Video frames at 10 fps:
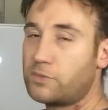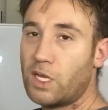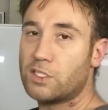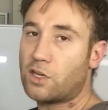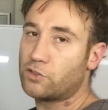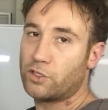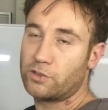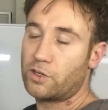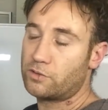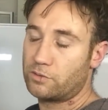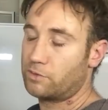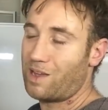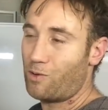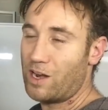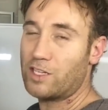It's not true. It's
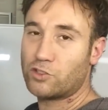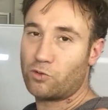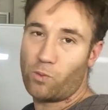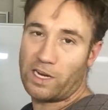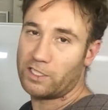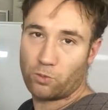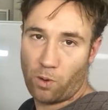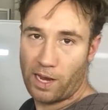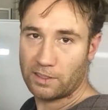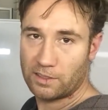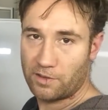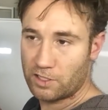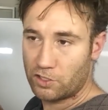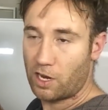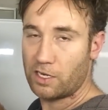about an extra week's wait if
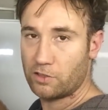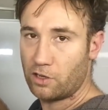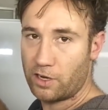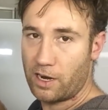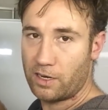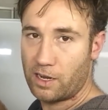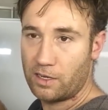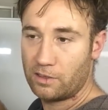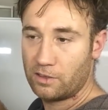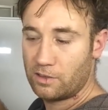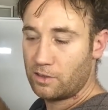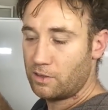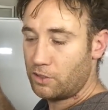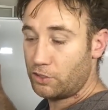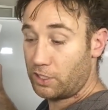there's a Chinese holiday, okay?
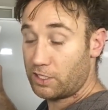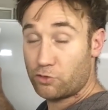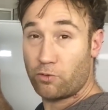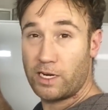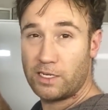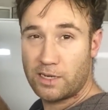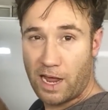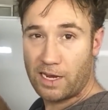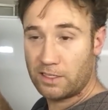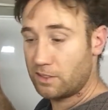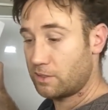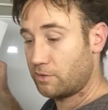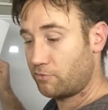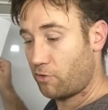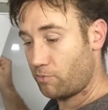Usually it's 3 days
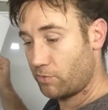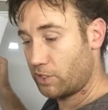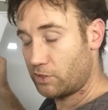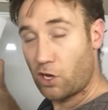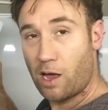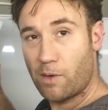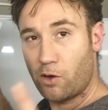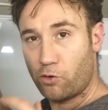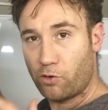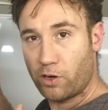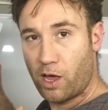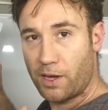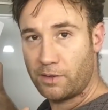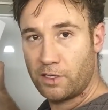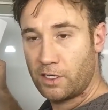from the time I order
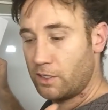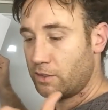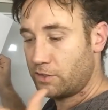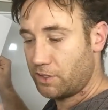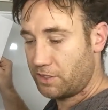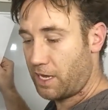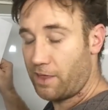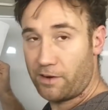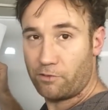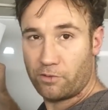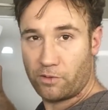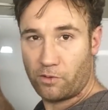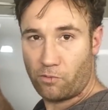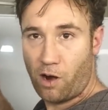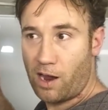online to the day that it
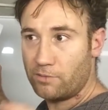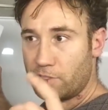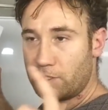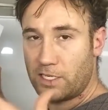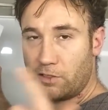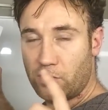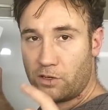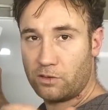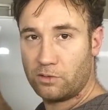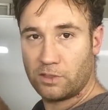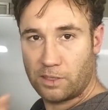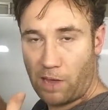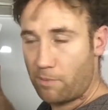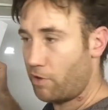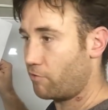arrives, ding dong,
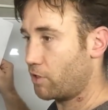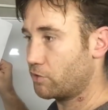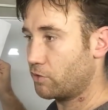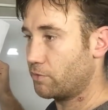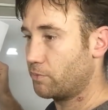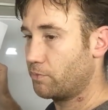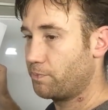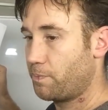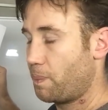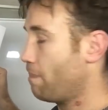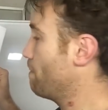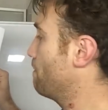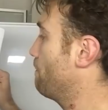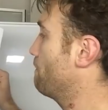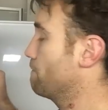at my front door.
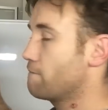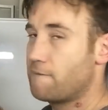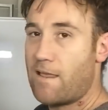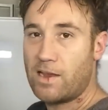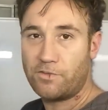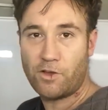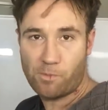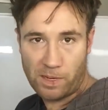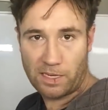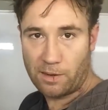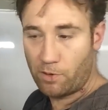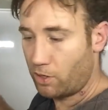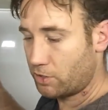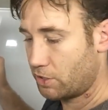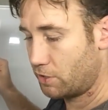And if you have a big
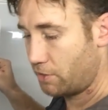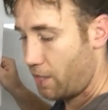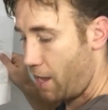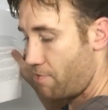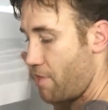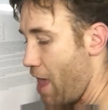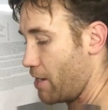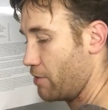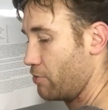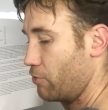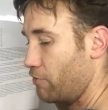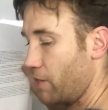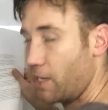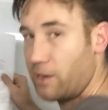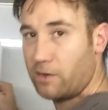letterbox and that will
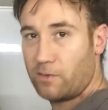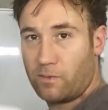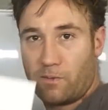fit in it,